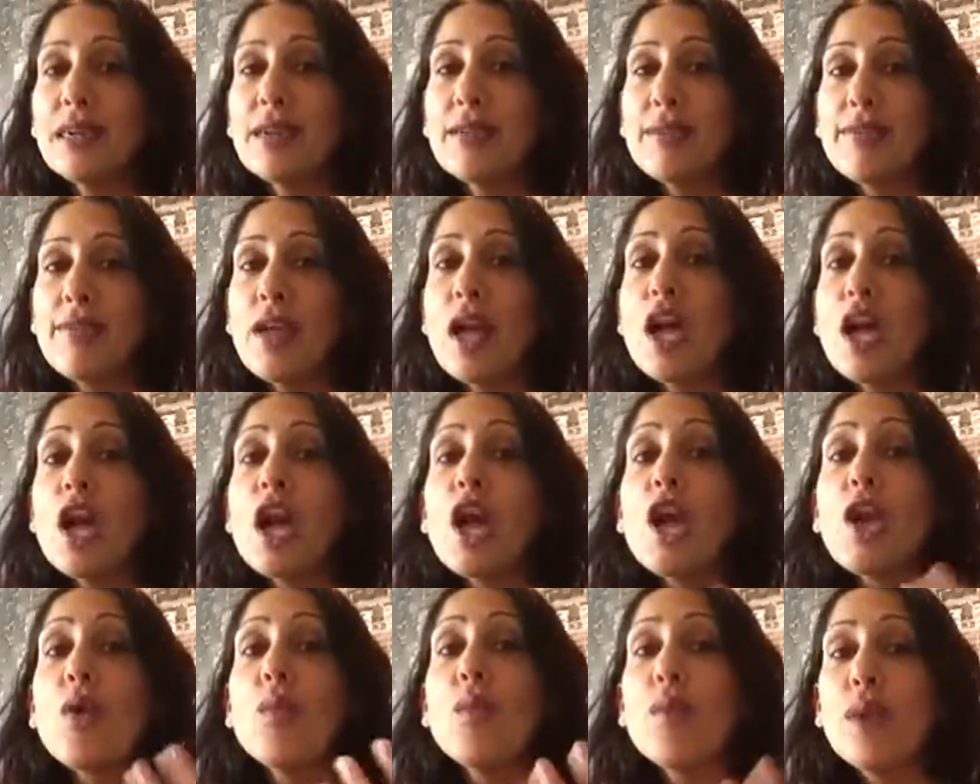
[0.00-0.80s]
give
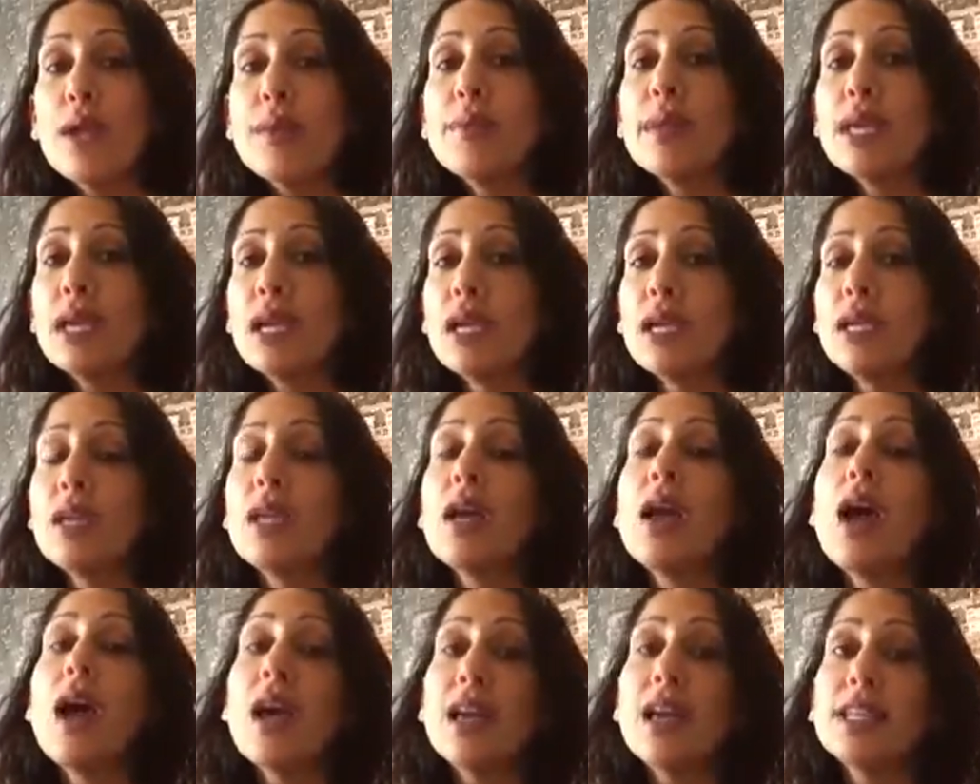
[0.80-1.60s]

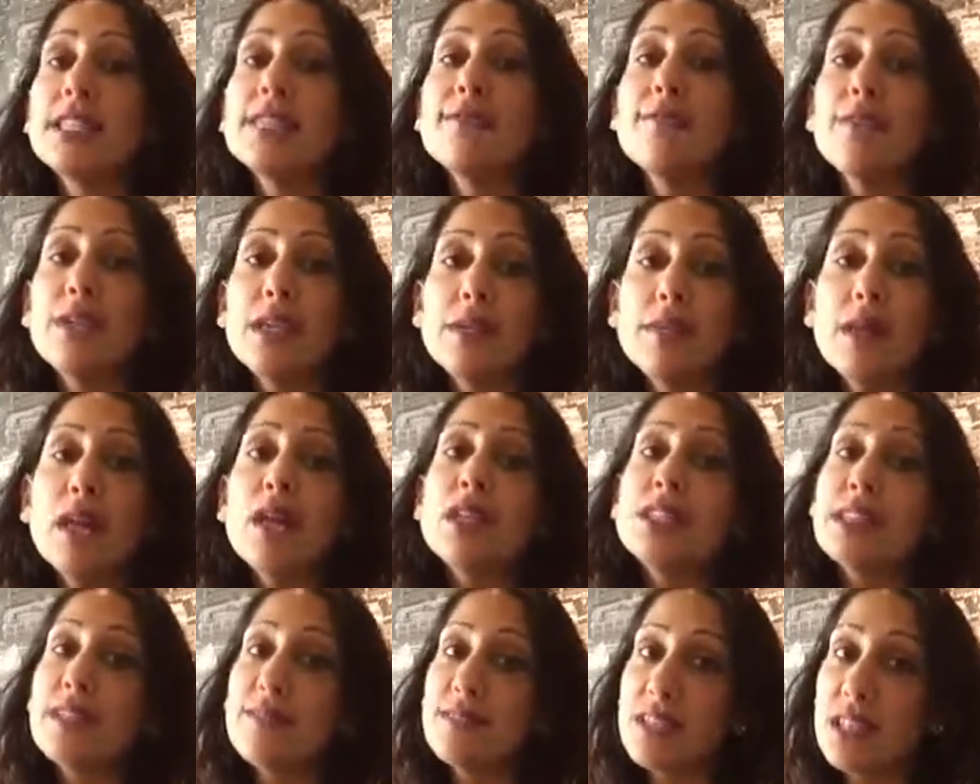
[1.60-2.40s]
women, us
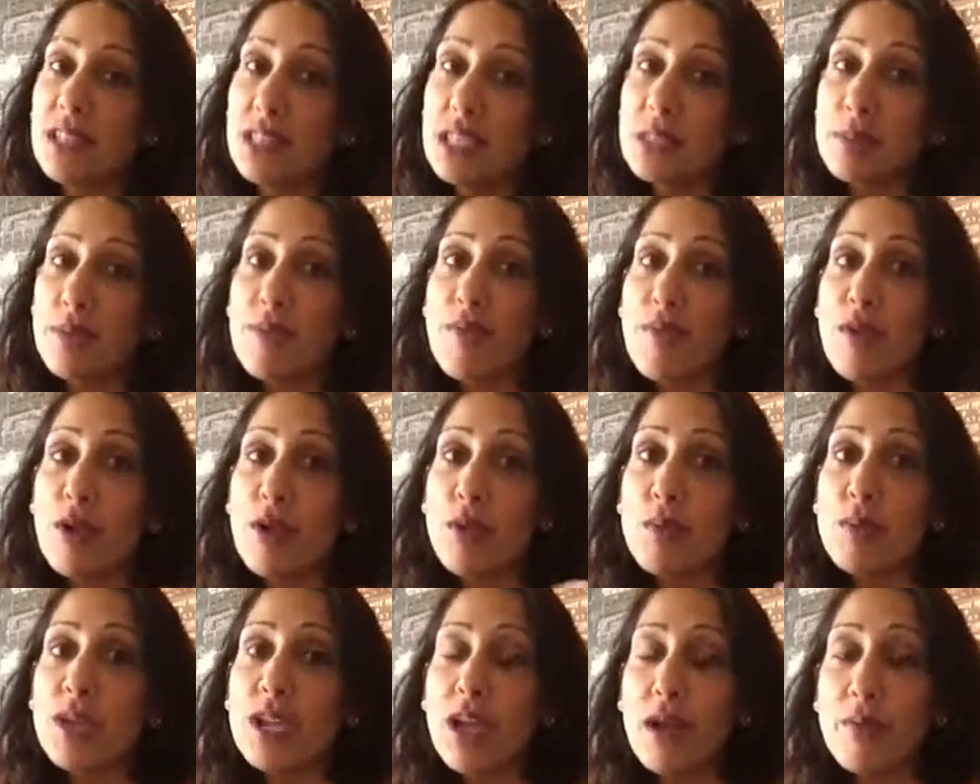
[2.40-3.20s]
females, I've said this before,
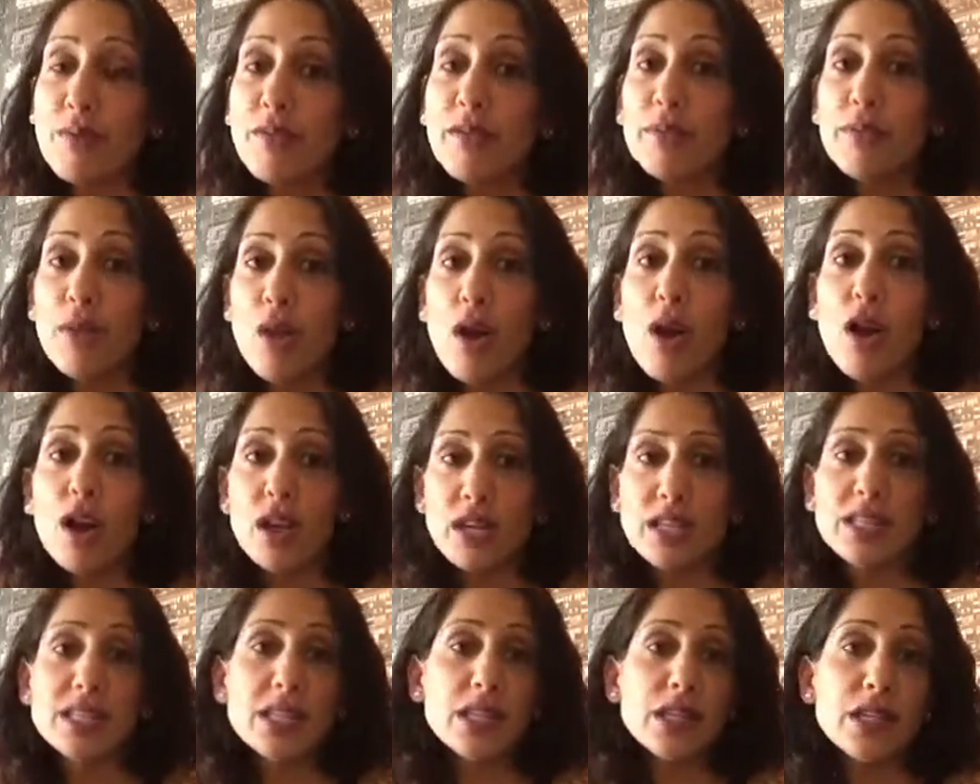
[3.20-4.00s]
we come from the
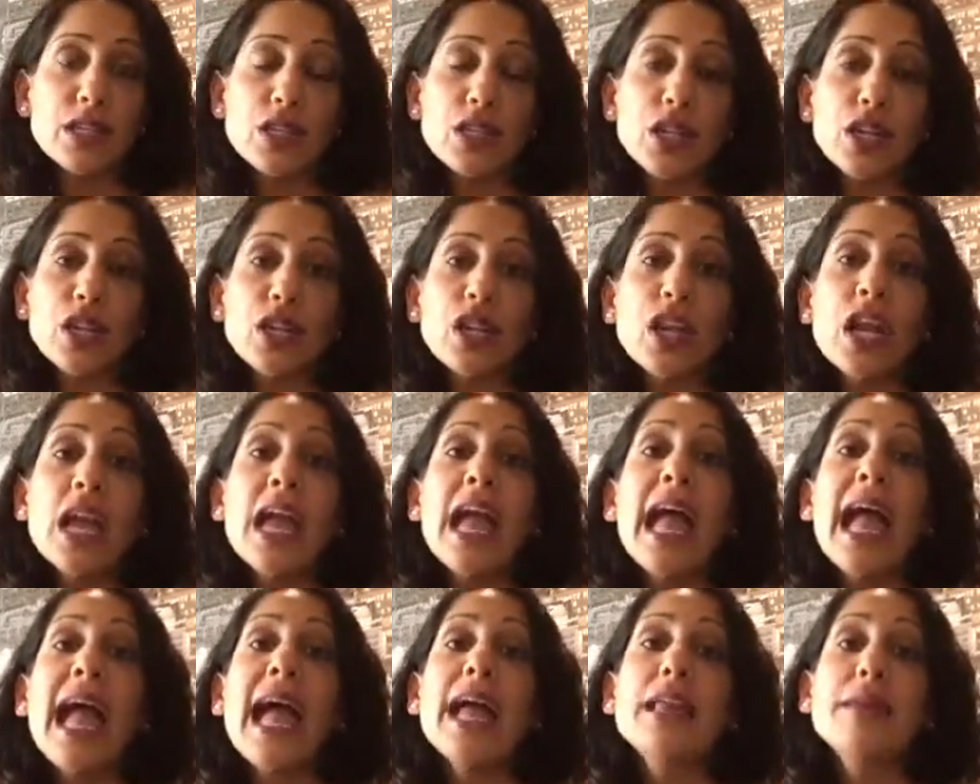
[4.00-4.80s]
heart center
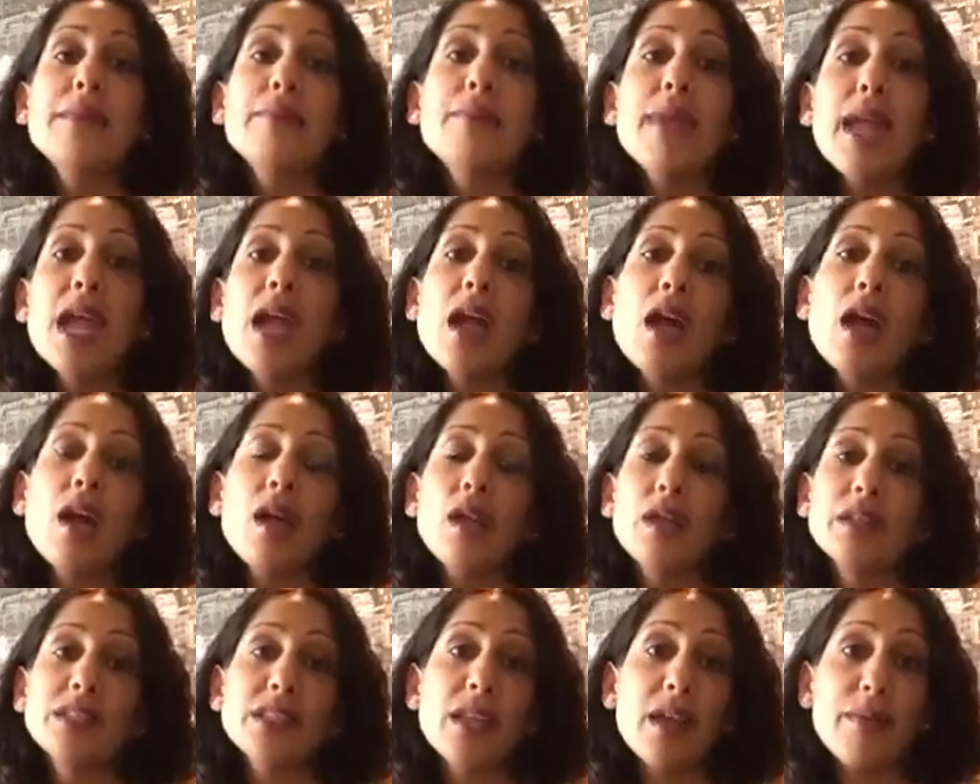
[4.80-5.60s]
and
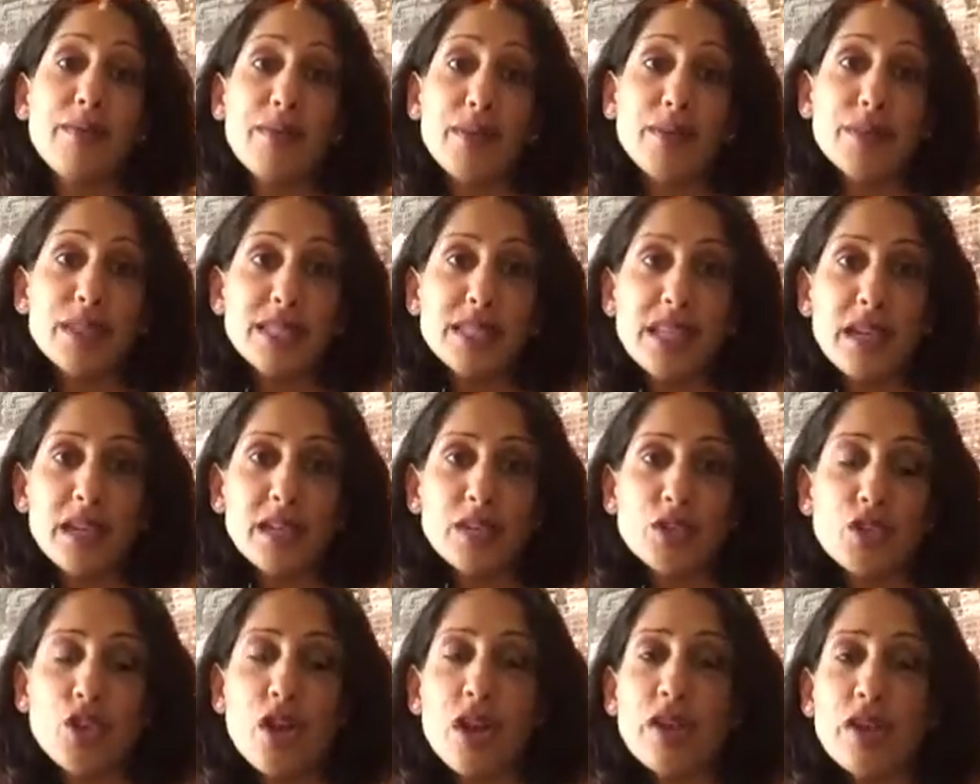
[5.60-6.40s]
males come from the
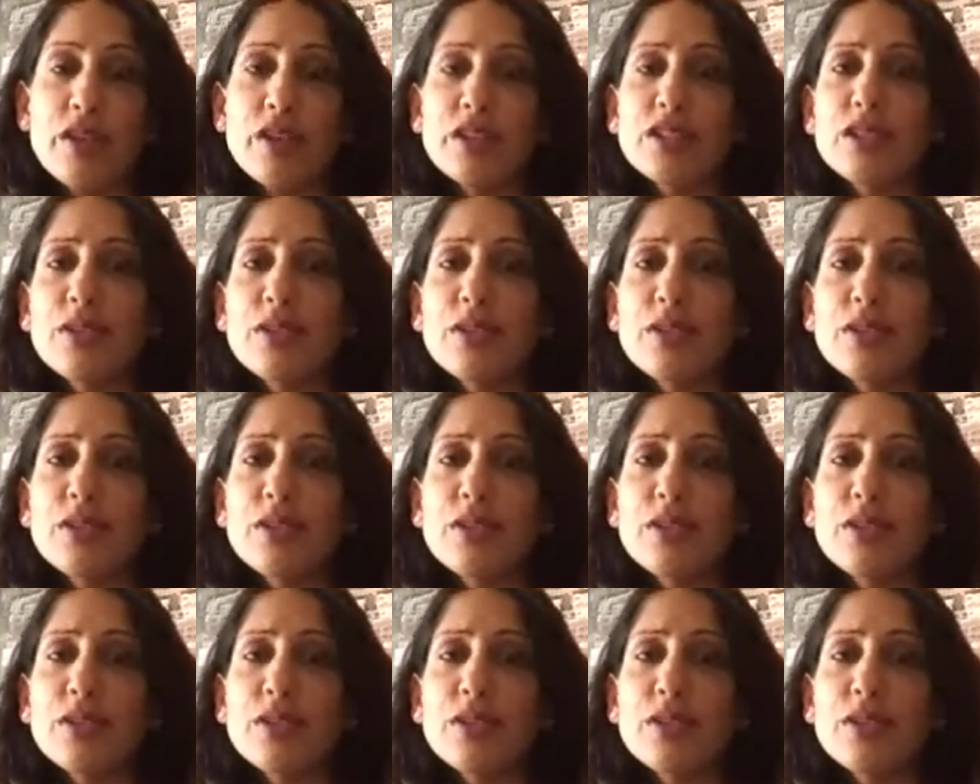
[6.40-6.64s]
second chakra.